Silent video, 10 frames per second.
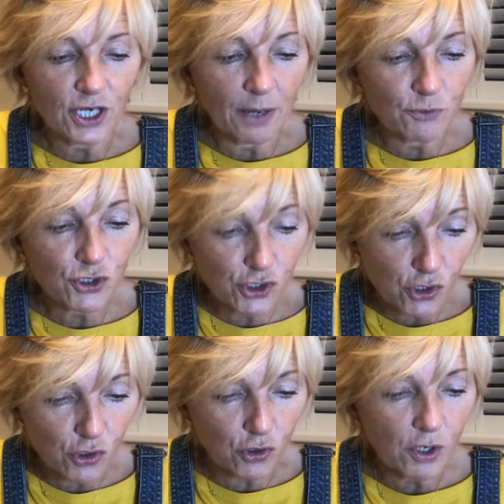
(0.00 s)
I'm
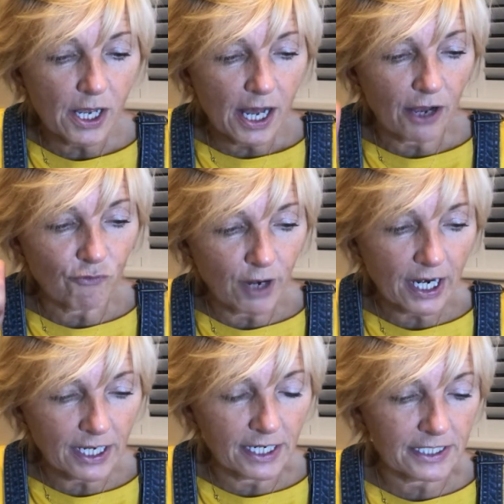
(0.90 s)
sure I'll
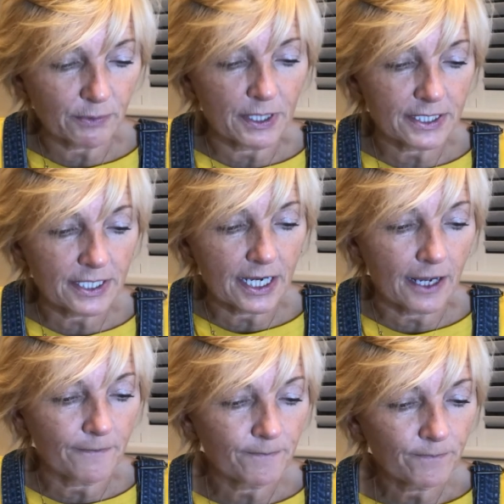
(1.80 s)
recognise it when I see
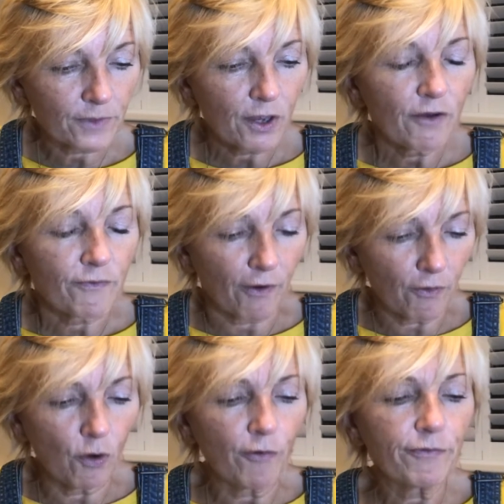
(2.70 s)
it. Fair
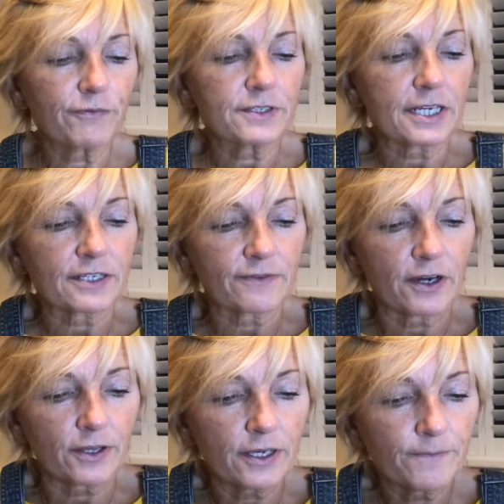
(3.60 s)
enough, said his
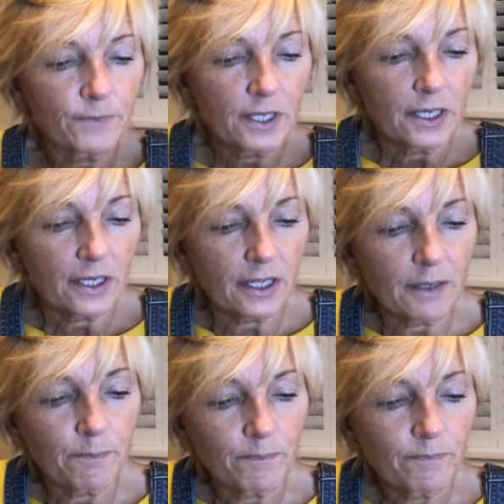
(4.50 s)
father.
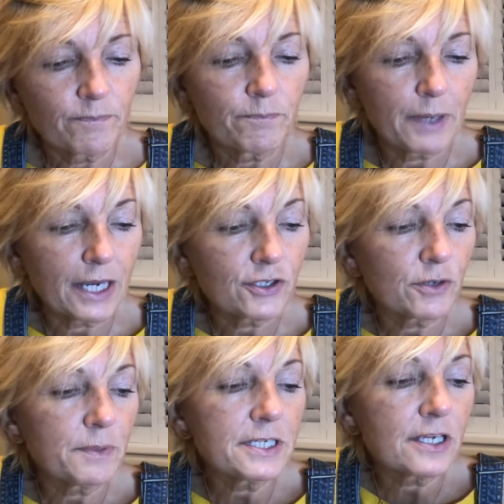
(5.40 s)
He picked
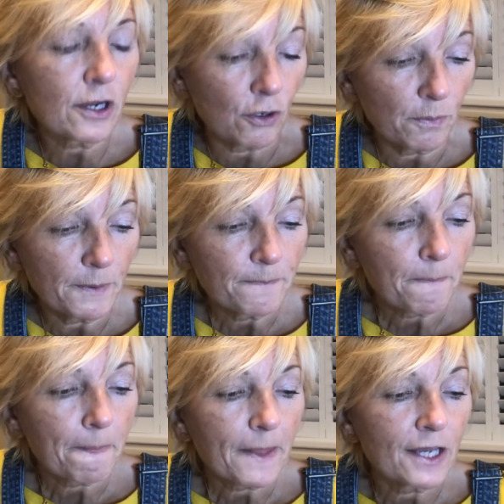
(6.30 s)
up his club
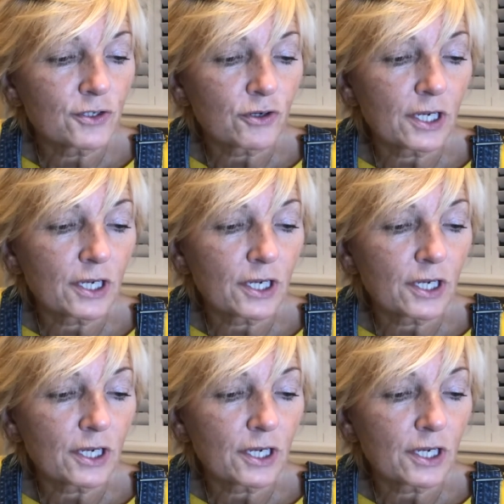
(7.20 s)
and took a